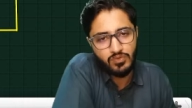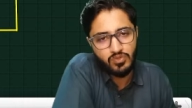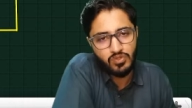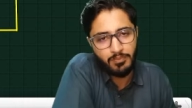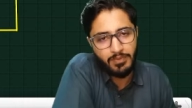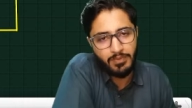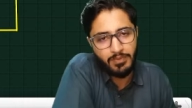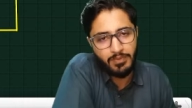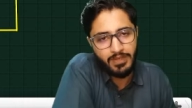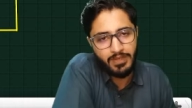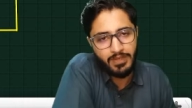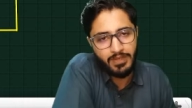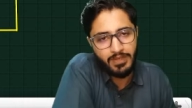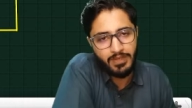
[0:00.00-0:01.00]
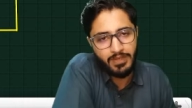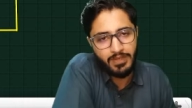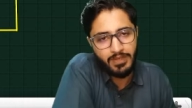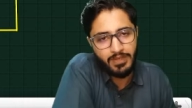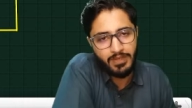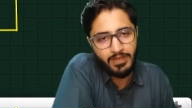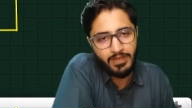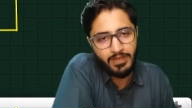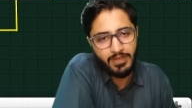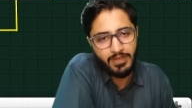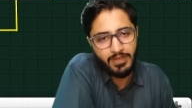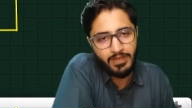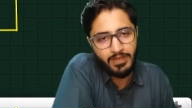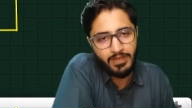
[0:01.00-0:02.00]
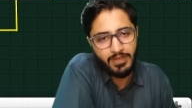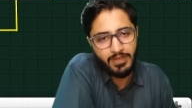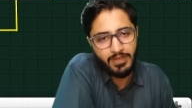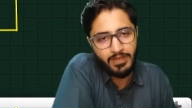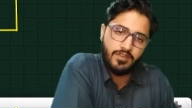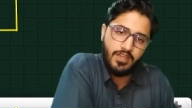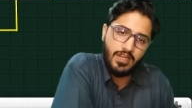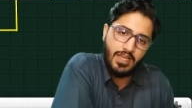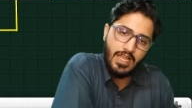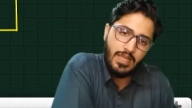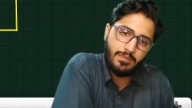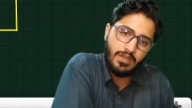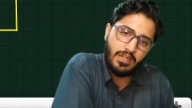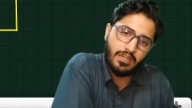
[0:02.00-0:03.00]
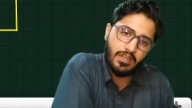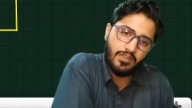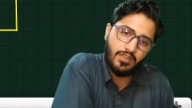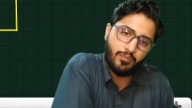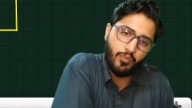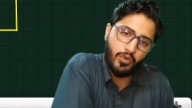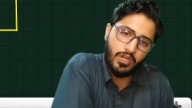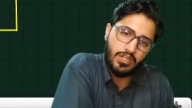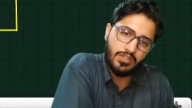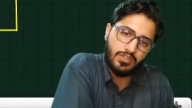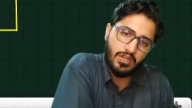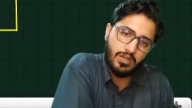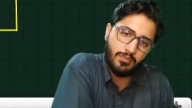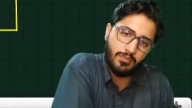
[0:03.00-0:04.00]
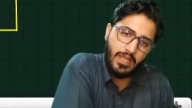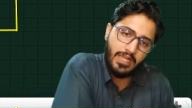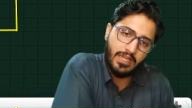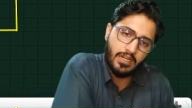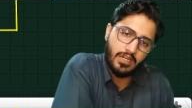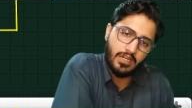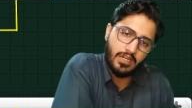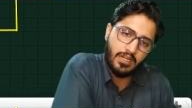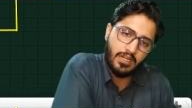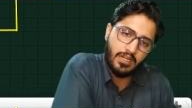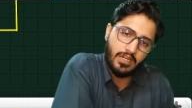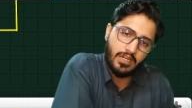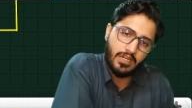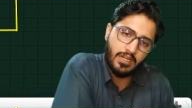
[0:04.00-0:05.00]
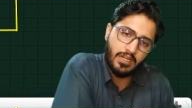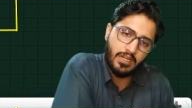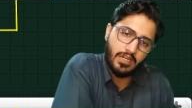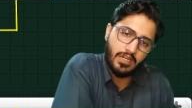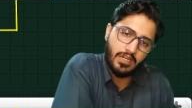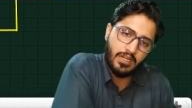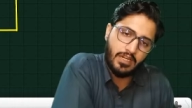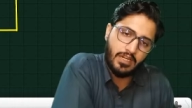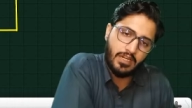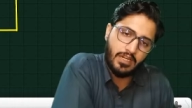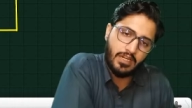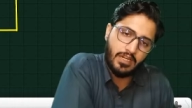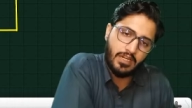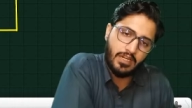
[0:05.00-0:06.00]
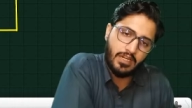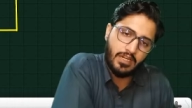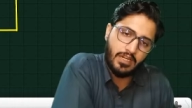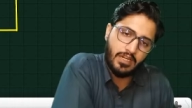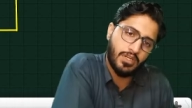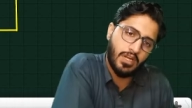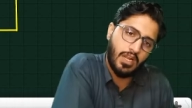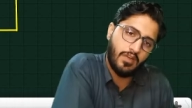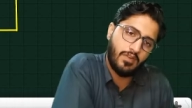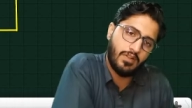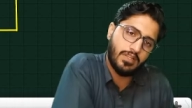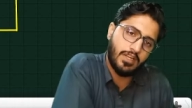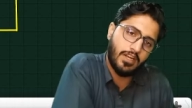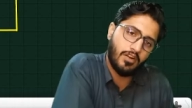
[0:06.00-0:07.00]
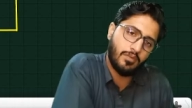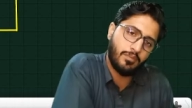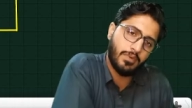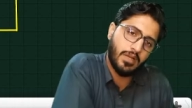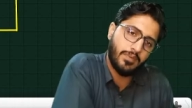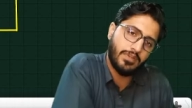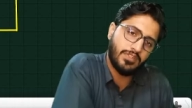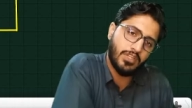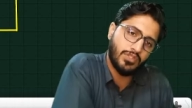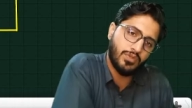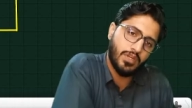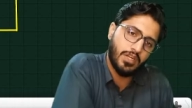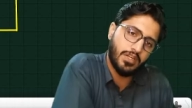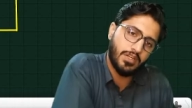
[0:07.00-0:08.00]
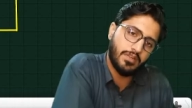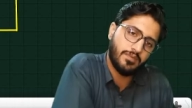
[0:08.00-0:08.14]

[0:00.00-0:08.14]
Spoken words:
So my current is somewhere here, right? Then I am increasing potential, my current will increase up to a certain level that it will become a saturated.